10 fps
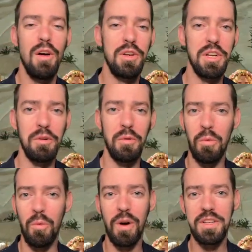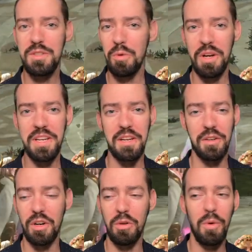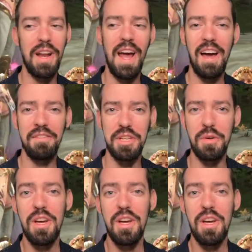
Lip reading: 120 or what have you,